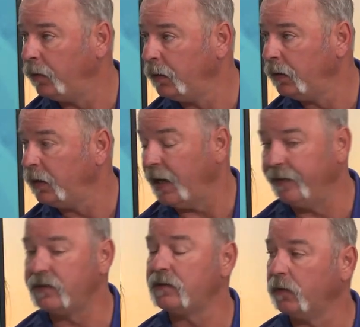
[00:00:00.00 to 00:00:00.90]
Mm -hmm. And
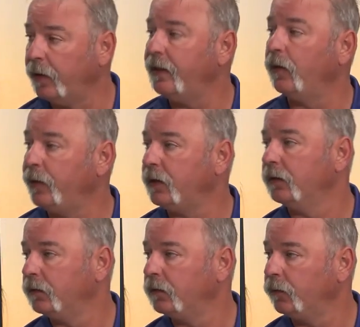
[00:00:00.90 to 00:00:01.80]
this is a way that we can
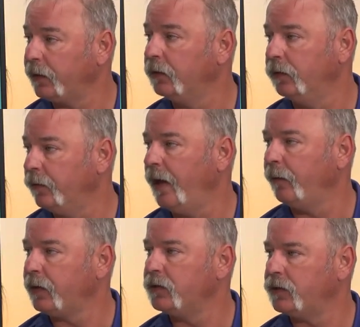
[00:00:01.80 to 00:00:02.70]
we can do that.
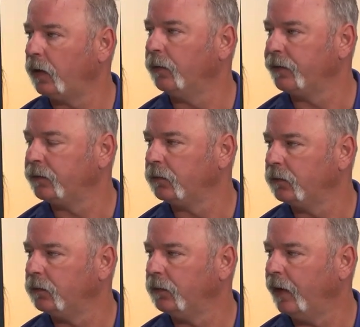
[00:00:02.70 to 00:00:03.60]
We can share it with
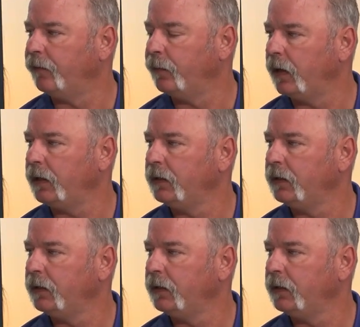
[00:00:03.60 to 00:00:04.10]
everybody.